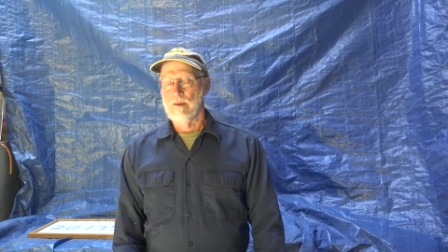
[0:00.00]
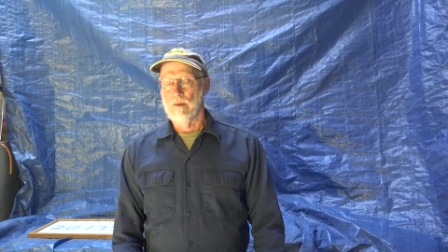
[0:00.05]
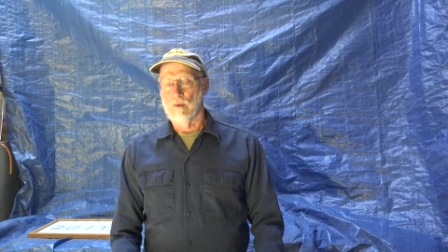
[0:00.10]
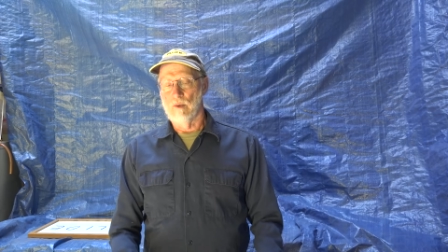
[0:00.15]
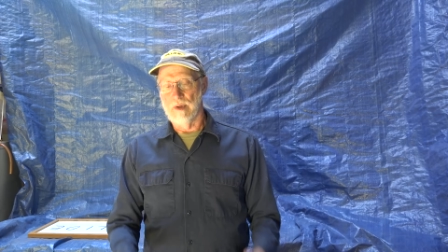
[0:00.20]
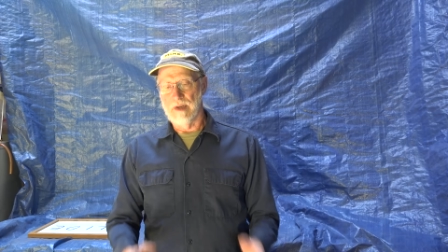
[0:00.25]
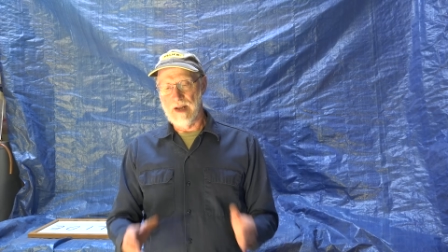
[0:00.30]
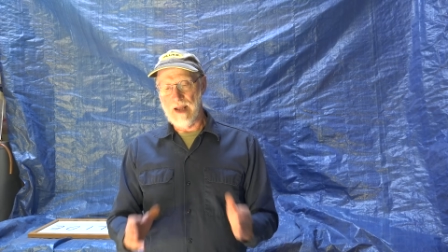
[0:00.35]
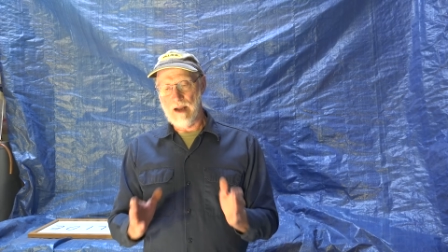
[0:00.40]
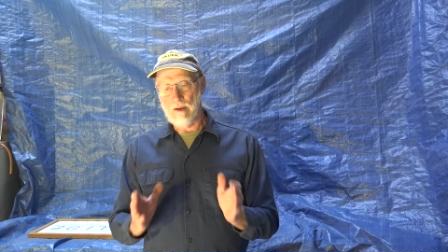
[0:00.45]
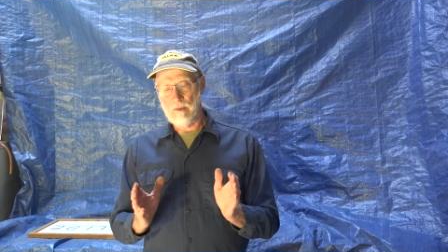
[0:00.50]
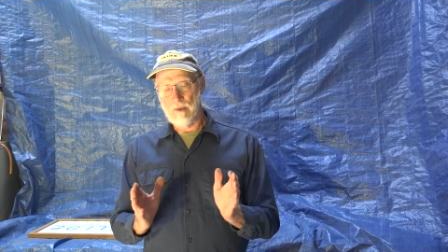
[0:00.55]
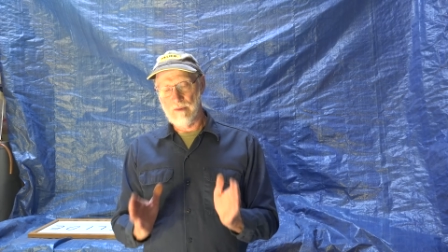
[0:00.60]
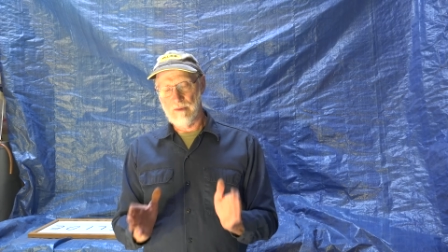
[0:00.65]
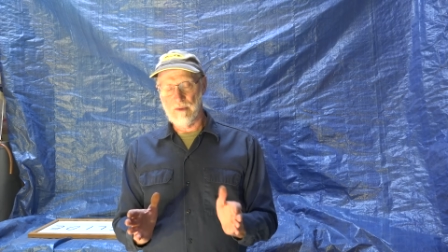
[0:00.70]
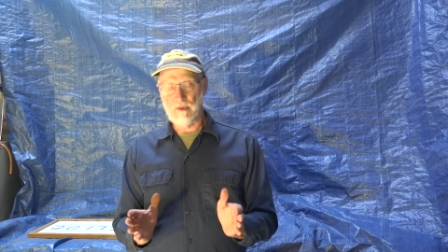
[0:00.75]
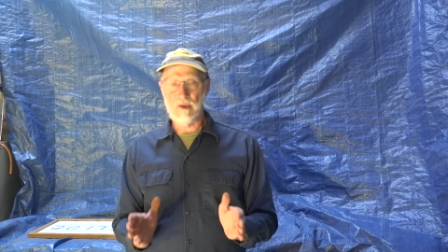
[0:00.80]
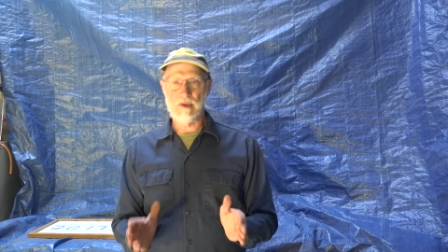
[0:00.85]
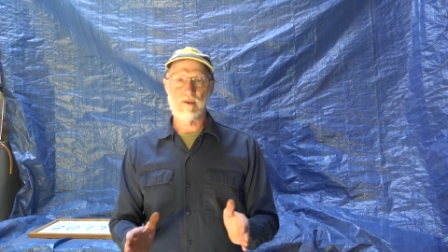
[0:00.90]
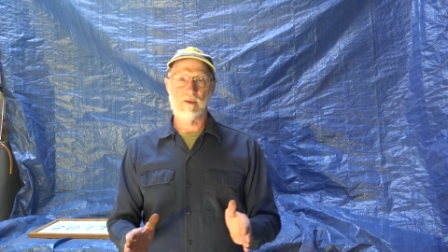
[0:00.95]
When that
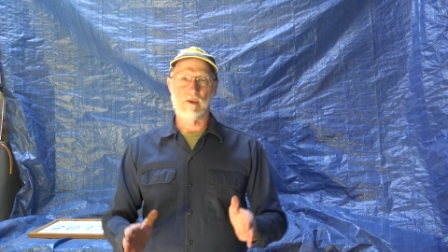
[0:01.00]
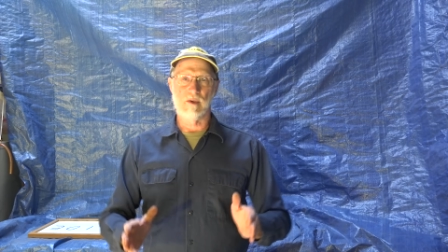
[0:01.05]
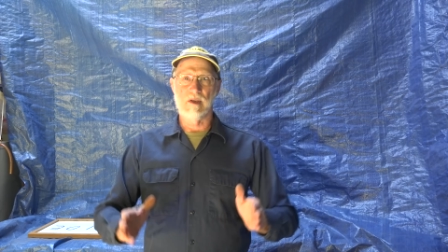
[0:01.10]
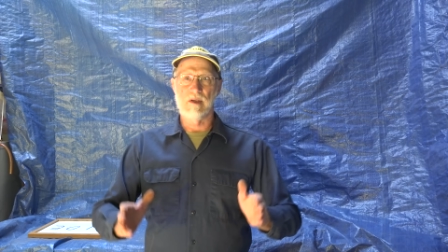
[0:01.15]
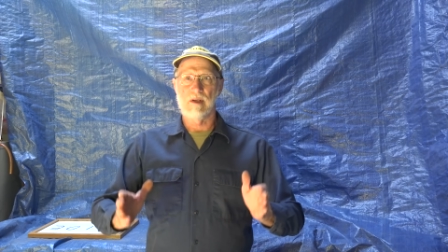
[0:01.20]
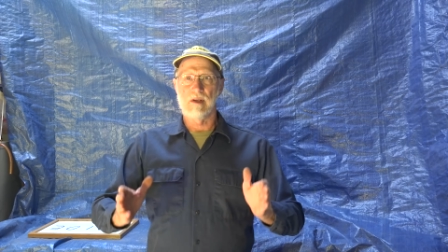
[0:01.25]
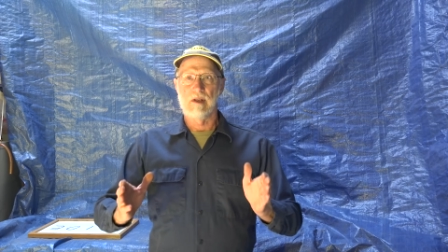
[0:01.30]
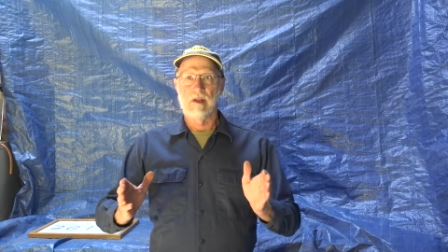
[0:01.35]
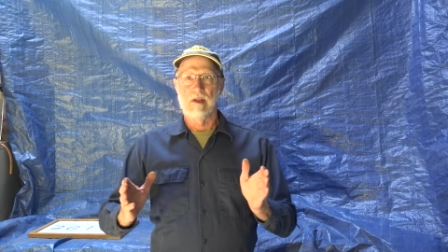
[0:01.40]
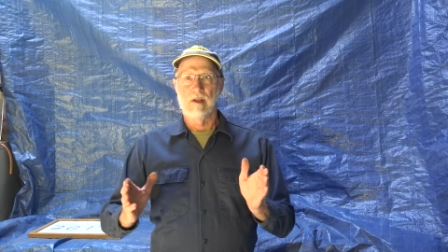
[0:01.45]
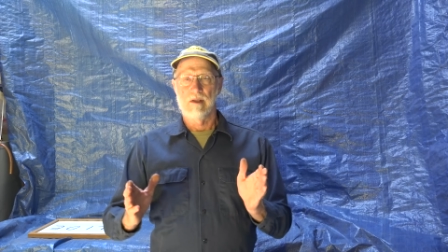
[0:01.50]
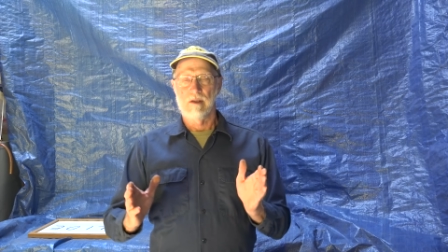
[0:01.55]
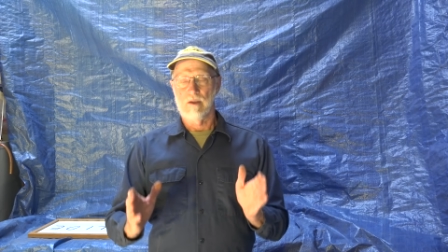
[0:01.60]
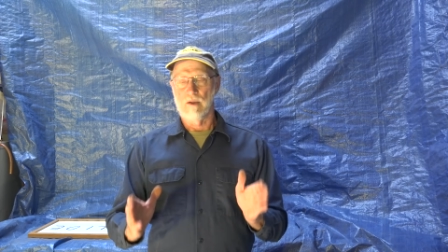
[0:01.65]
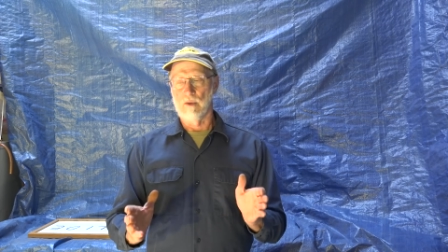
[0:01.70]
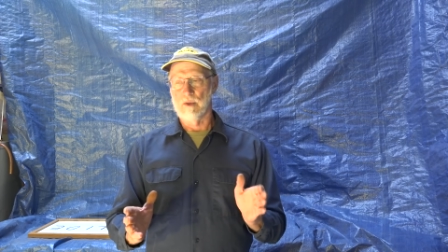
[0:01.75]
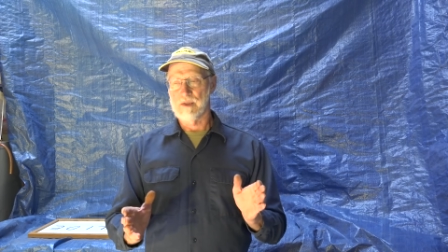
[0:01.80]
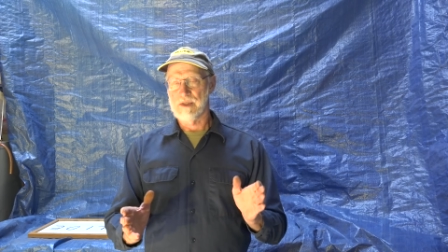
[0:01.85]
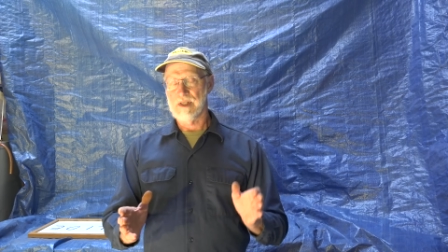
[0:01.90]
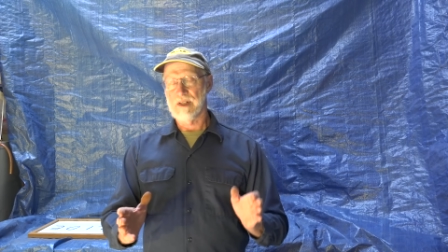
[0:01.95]
refrigerant
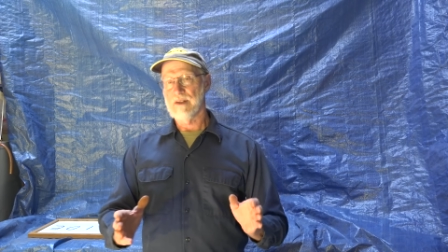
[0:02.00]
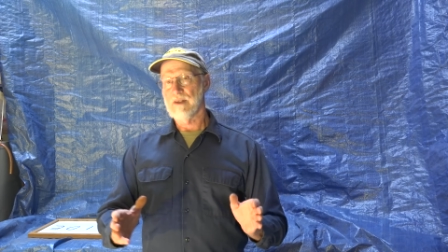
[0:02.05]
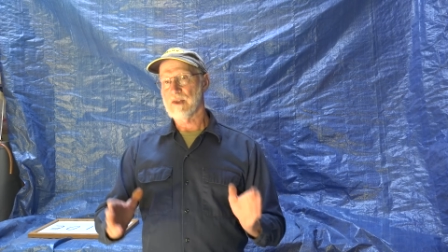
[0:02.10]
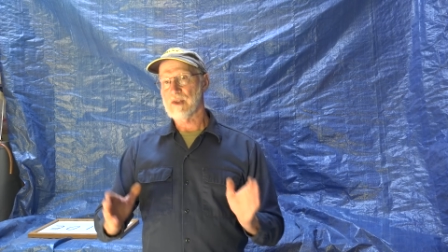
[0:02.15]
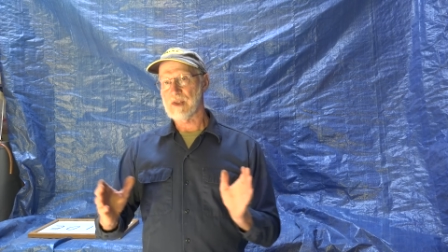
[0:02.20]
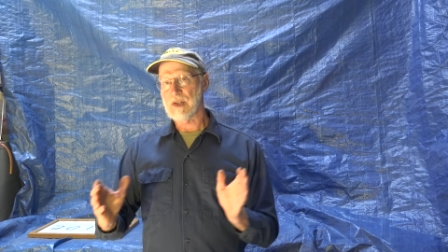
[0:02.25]
goes into,